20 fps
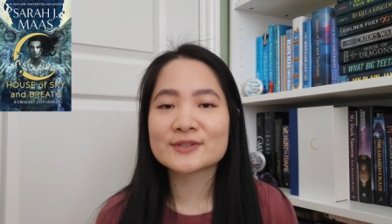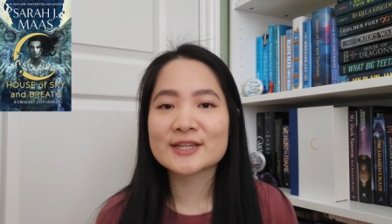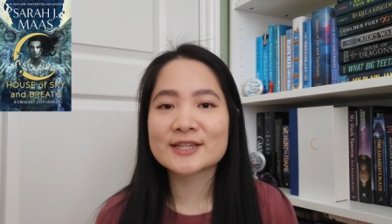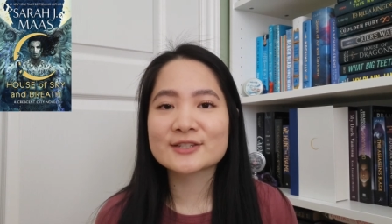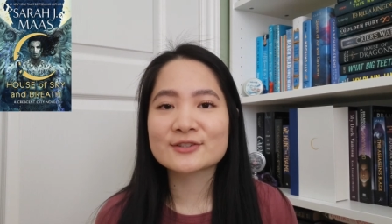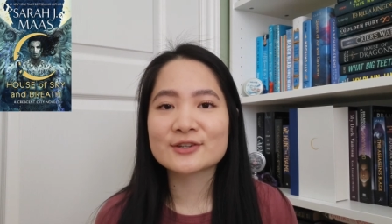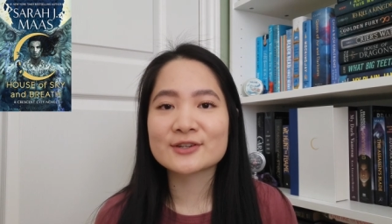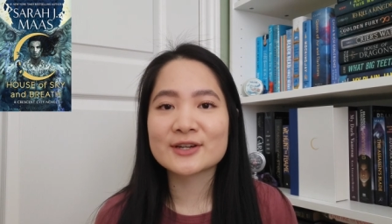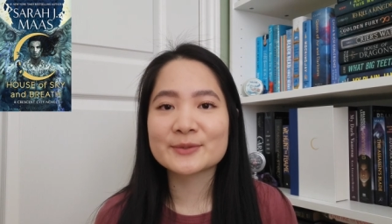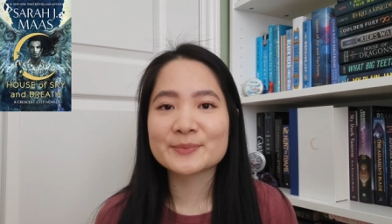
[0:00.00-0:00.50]

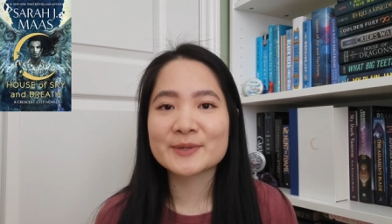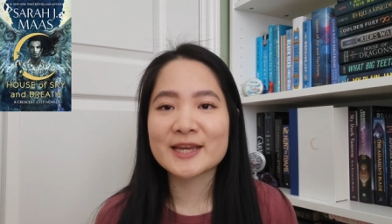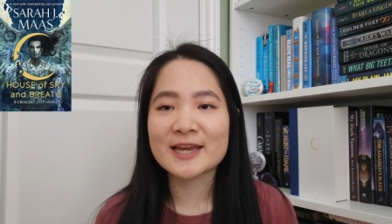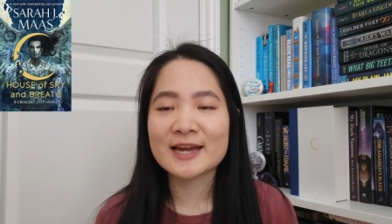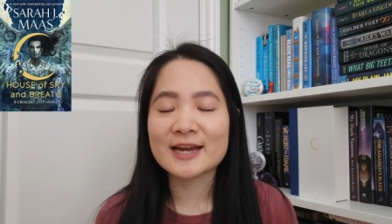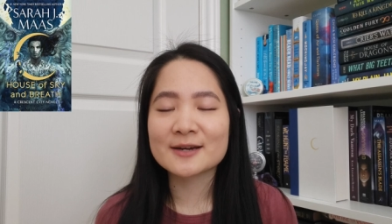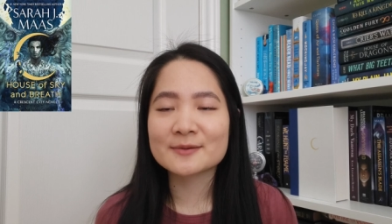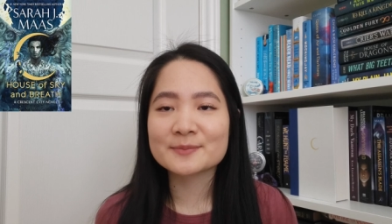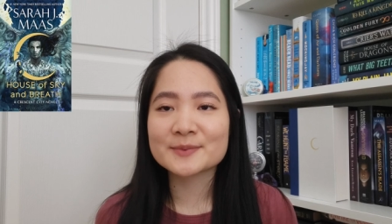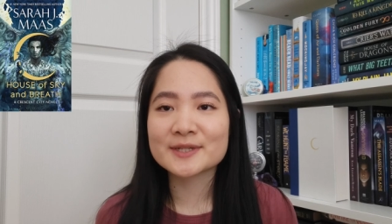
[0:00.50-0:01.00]
that's going to be
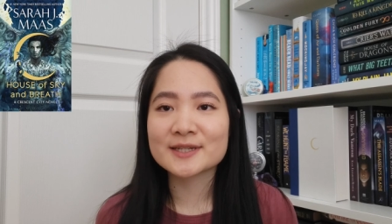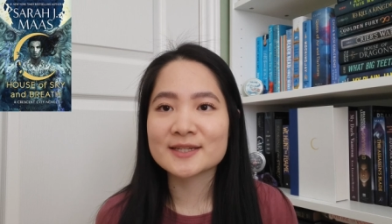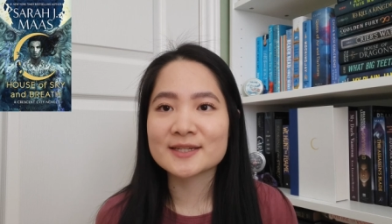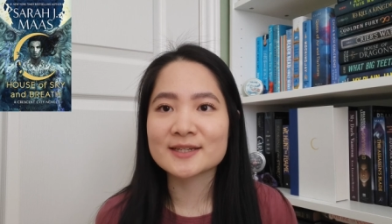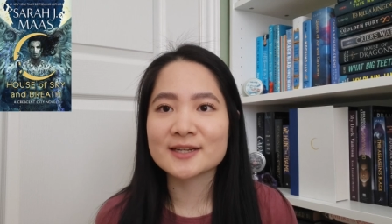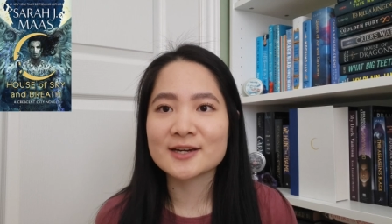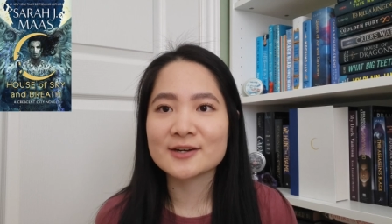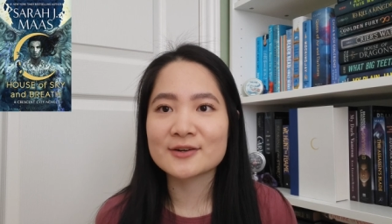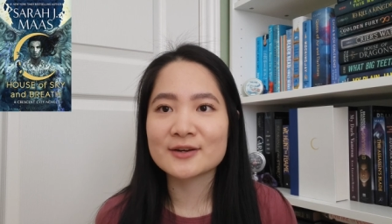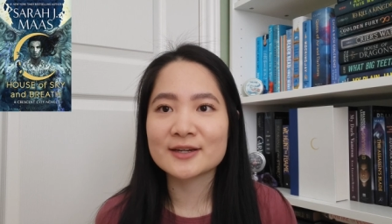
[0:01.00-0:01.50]

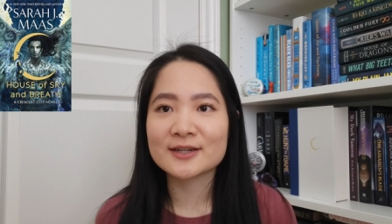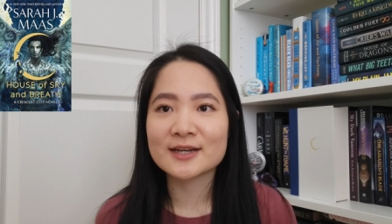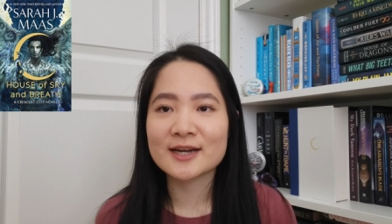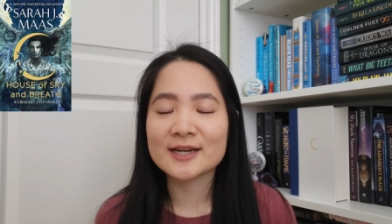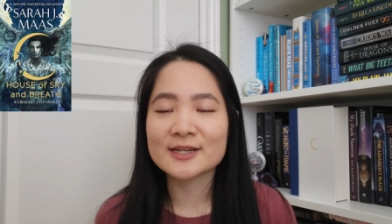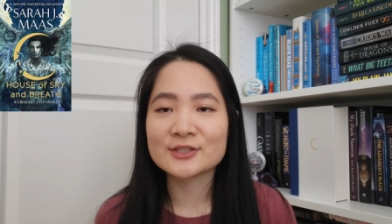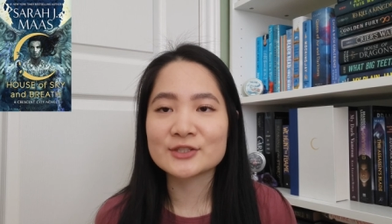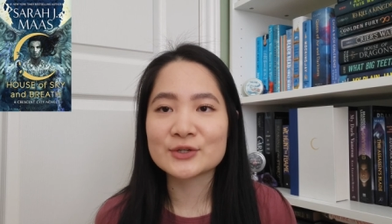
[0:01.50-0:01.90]
happening now and I